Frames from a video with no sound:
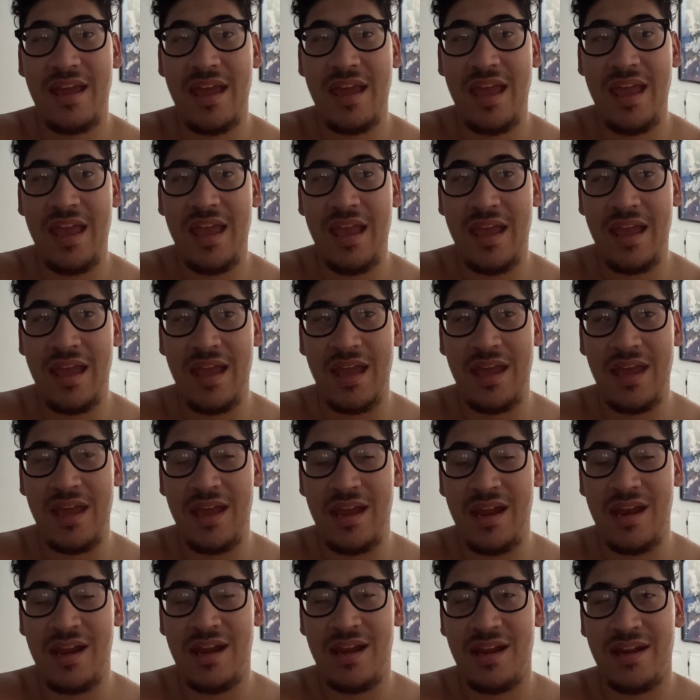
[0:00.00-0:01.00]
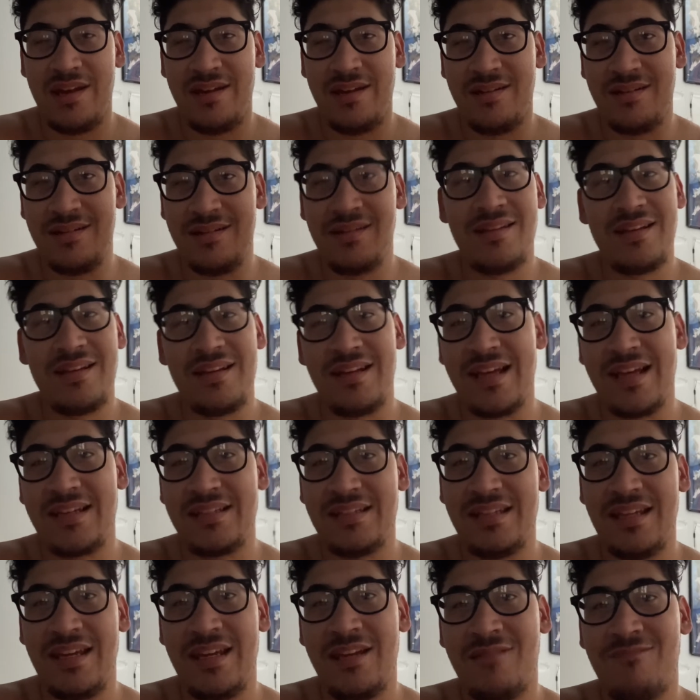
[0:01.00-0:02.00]
And the next
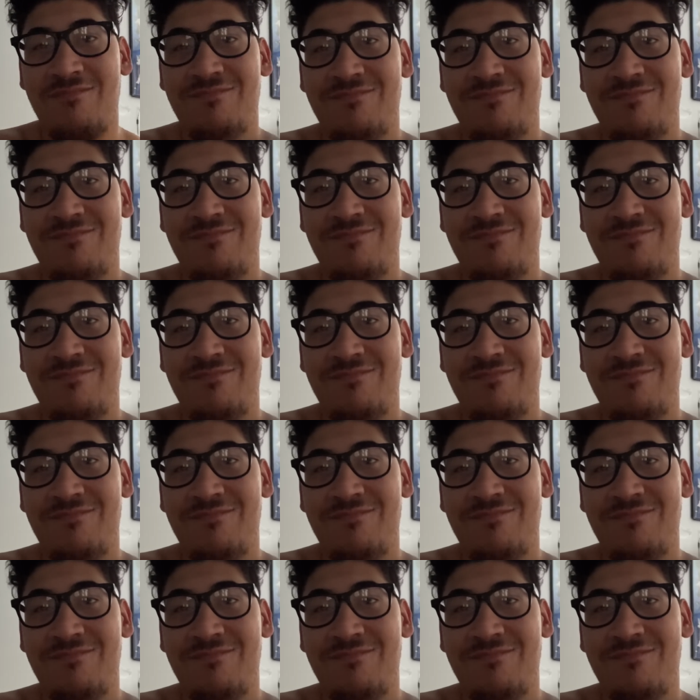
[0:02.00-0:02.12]
day,